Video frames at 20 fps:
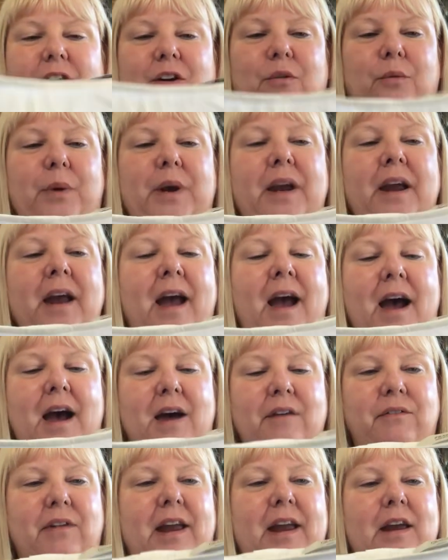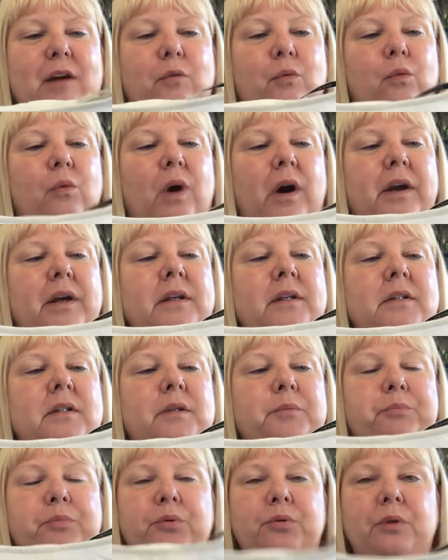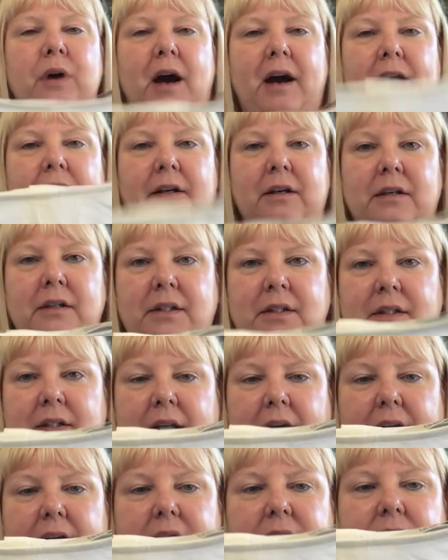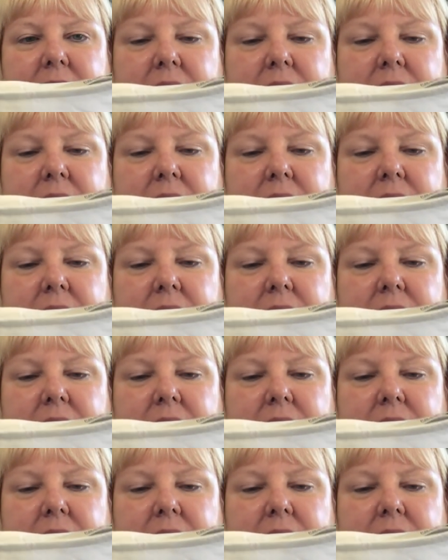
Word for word: We have a white Prada size